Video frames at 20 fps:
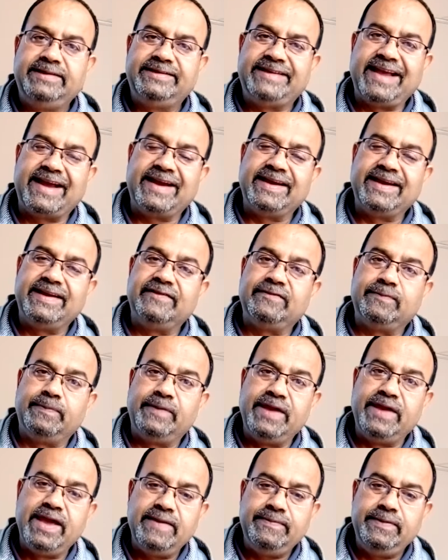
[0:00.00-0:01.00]
Second is
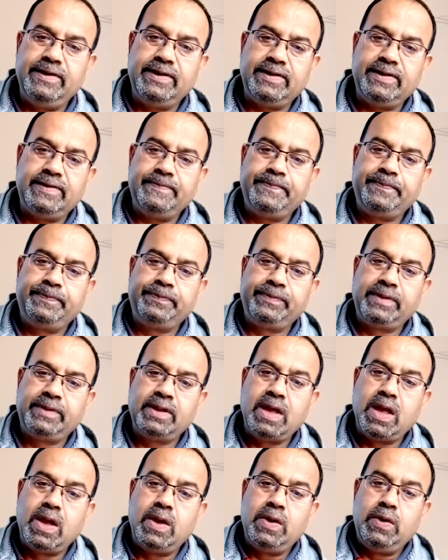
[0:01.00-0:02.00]
behavior,
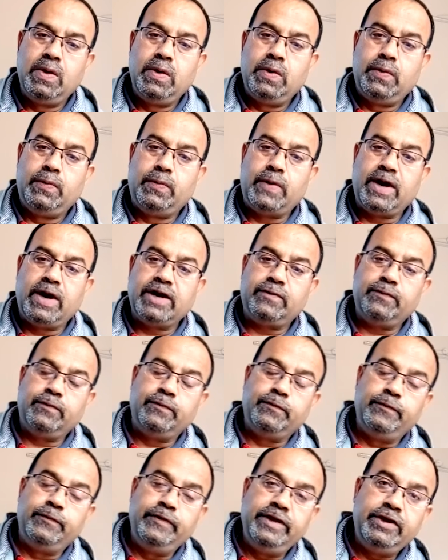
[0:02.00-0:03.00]
what
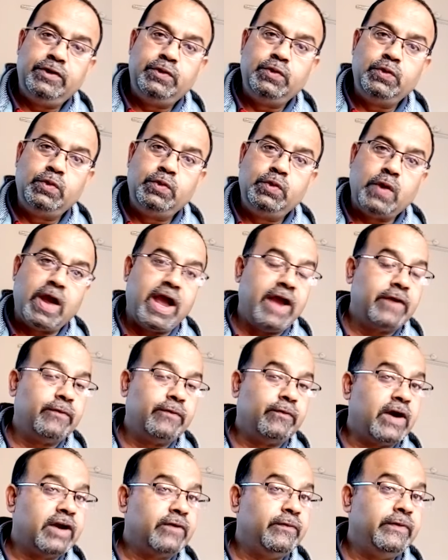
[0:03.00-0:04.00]
we do and
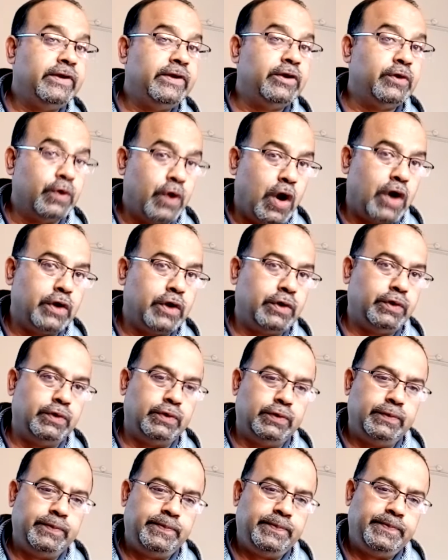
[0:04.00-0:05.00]
what we do not
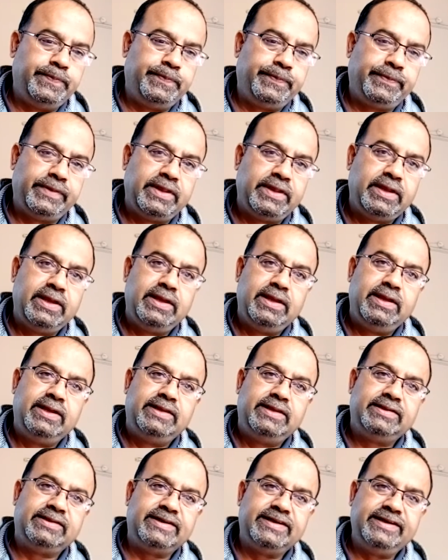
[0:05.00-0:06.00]
do.
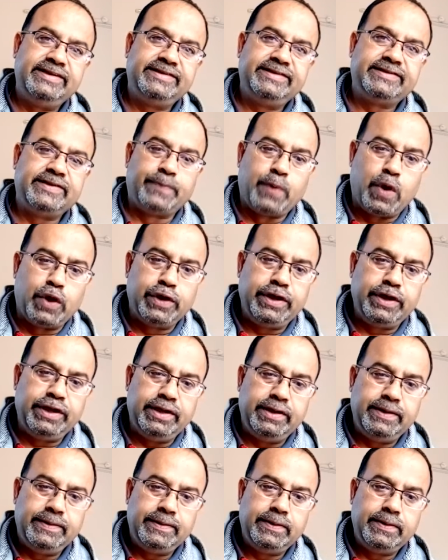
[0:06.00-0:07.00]
Third is the
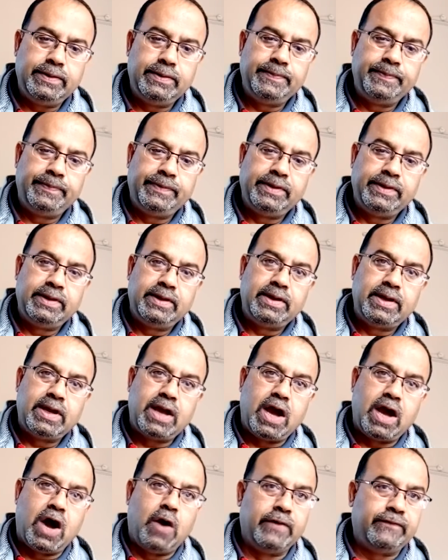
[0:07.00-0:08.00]
body,
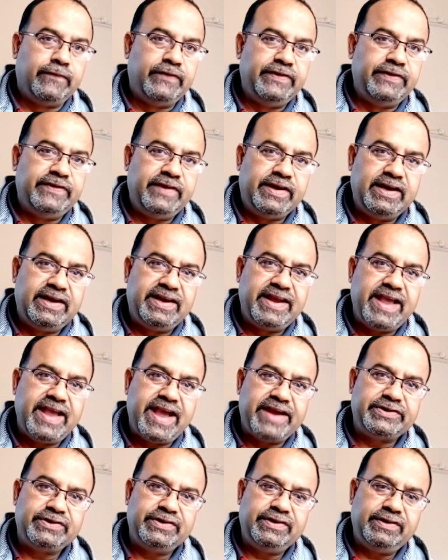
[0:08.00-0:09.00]
our physical
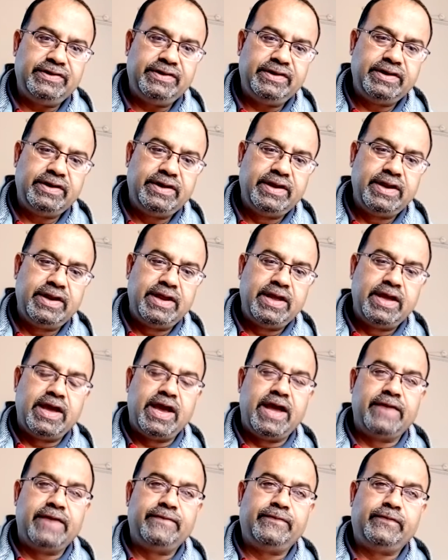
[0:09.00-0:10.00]
reaction.
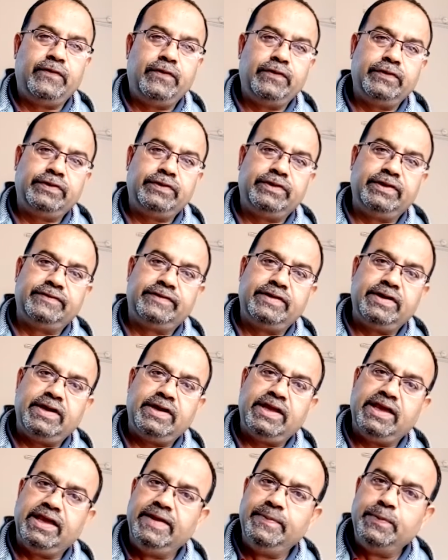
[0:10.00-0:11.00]
And fourth is the
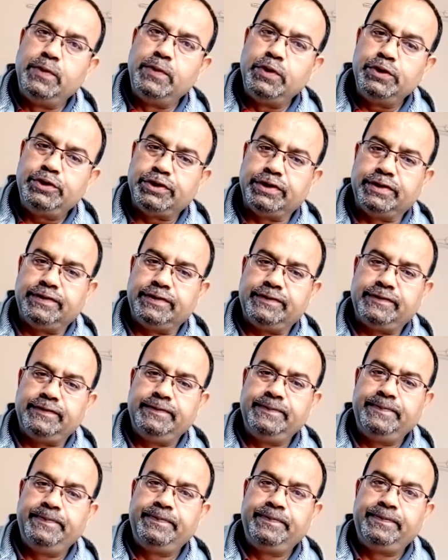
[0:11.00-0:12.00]

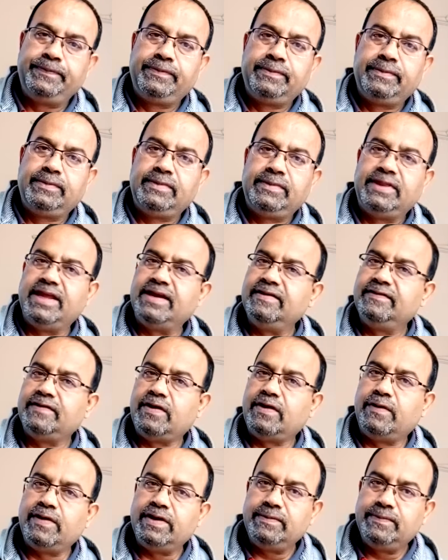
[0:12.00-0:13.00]
emotions, that is
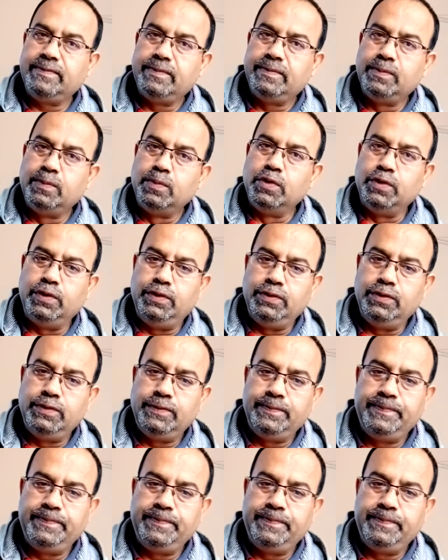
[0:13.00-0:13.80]
our mood.